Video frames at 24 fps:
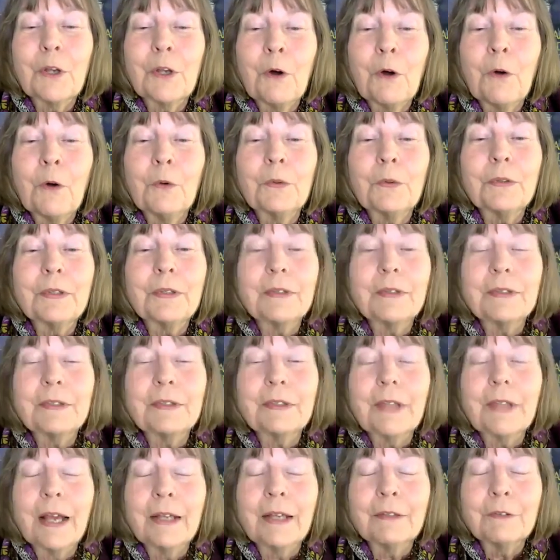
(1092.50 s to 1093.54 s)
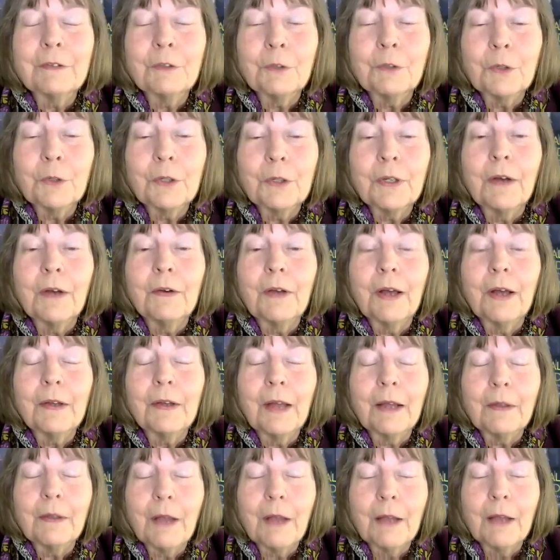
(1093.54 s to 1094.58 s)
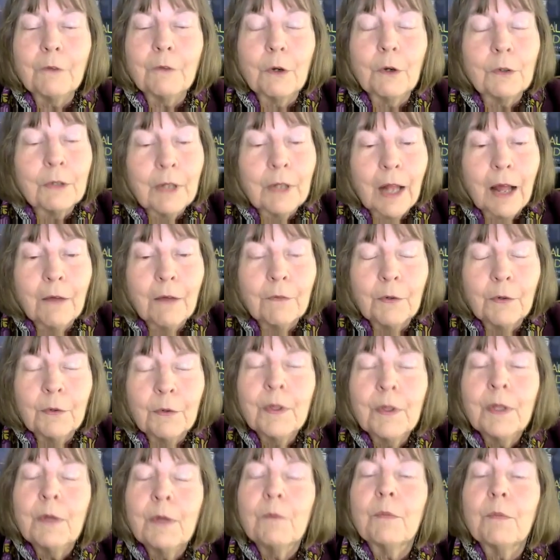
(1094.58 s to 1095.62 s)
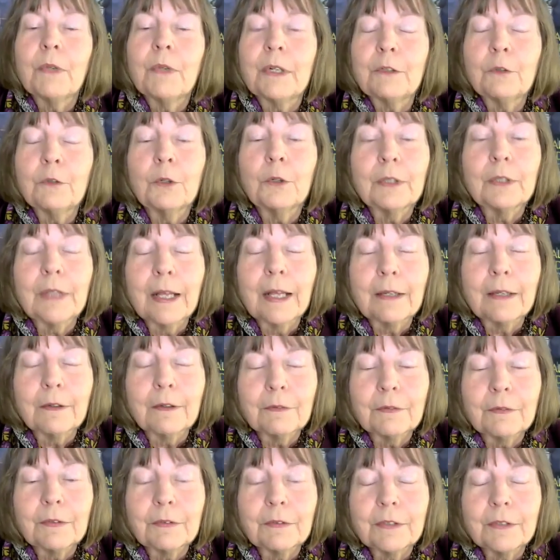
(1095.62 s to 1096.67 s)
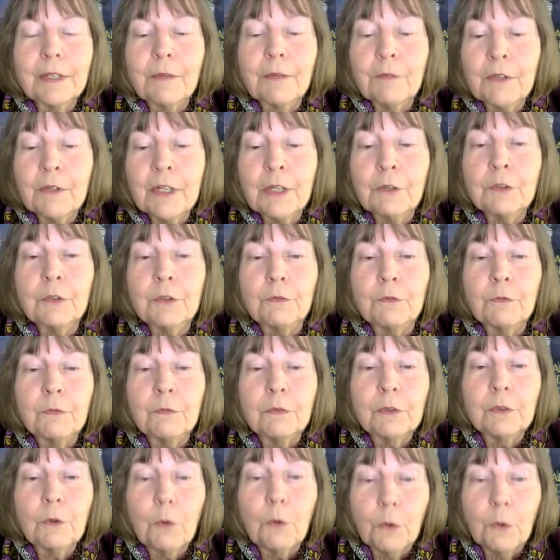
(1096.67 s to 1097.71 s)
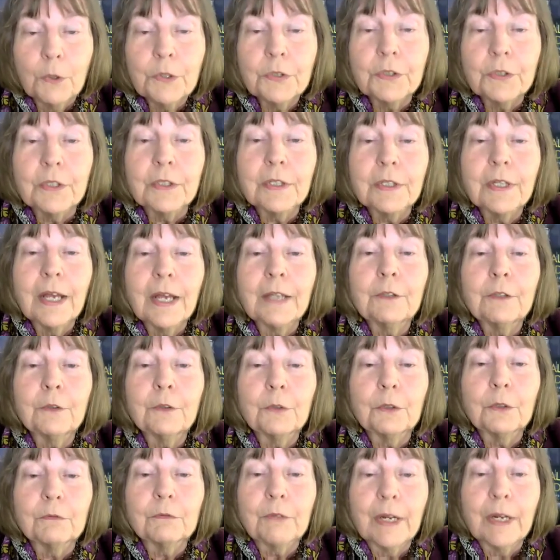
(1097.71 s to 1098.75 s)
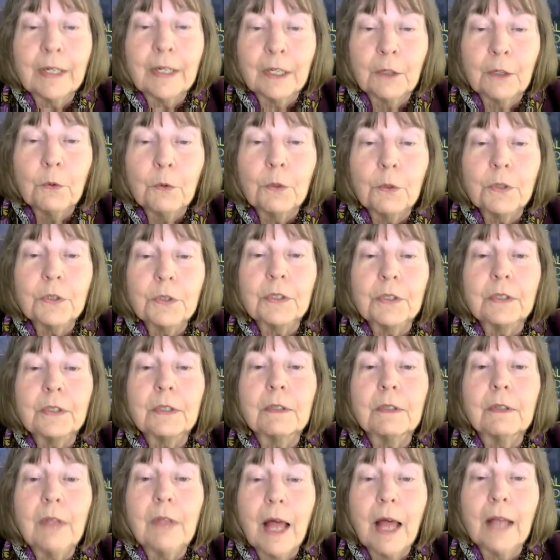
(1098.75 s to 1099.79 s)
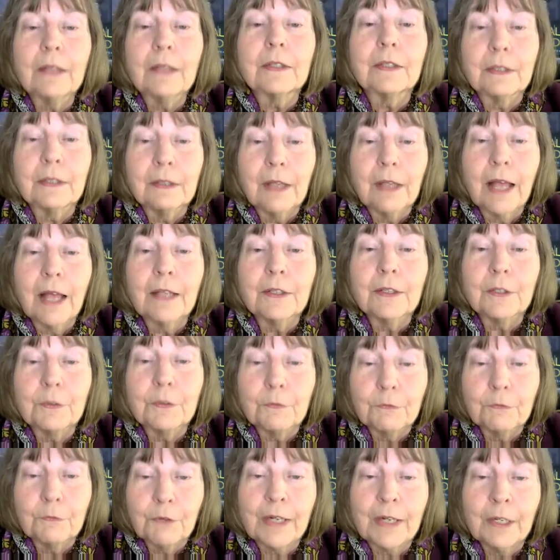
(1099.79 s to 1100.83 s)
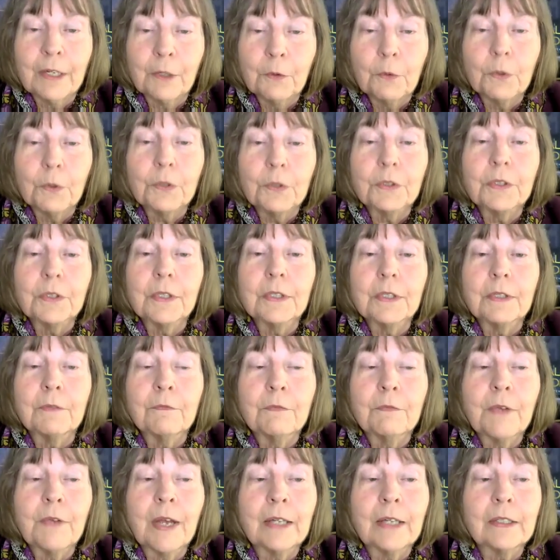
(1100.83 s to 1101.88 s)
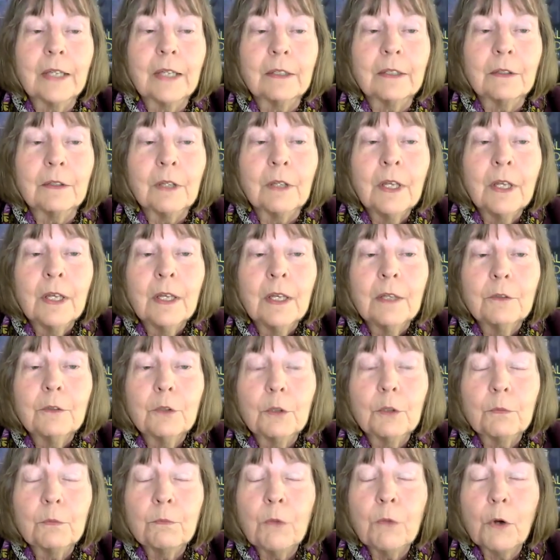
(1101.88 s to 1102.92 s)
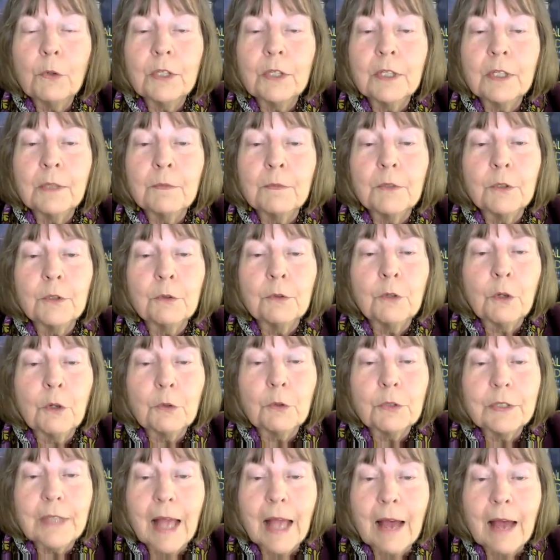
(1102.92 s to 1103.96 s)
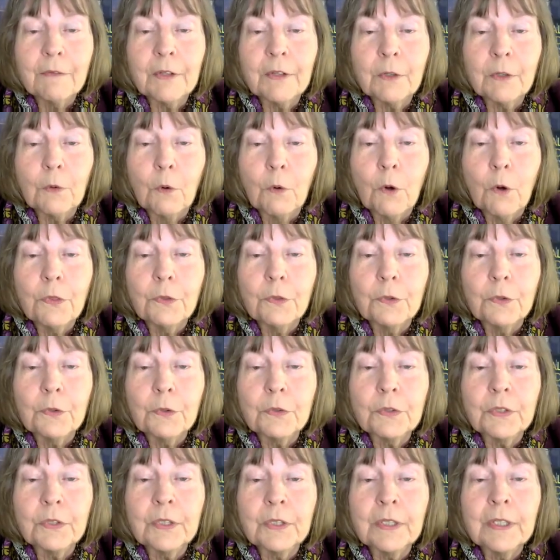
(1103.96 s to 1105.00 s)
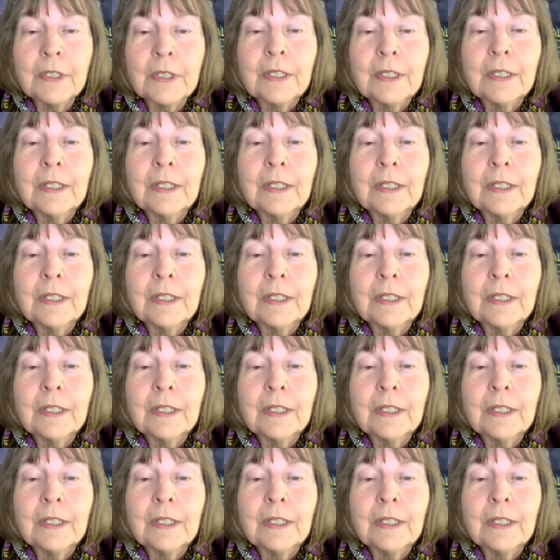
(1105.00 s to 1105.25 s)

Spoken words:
So I took, I wrote a novel, but it took like 7 years of courses. I took writing courses, lots and lots of writing courses. In fact, I took most of them. You know, Savvy Authors.